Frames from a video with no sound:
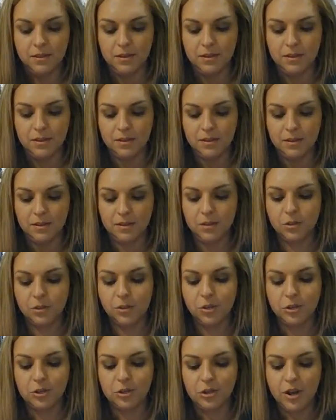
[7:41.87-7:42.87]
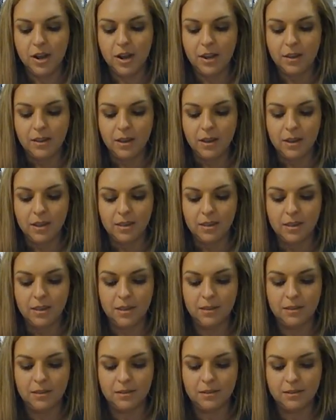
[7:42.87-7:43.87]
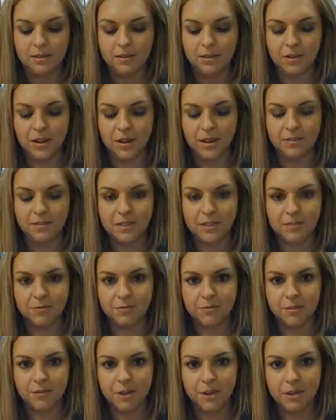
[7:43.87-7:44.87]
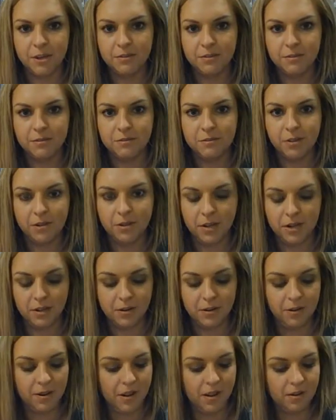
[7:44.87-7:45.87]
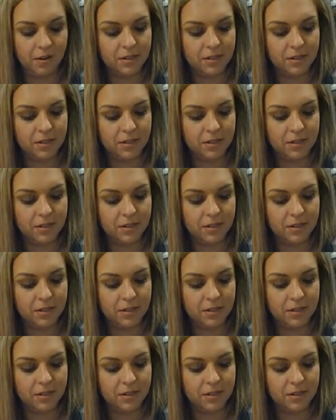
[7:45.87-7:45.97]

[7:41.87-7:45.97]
the glue to dry, and then you have some free floating around.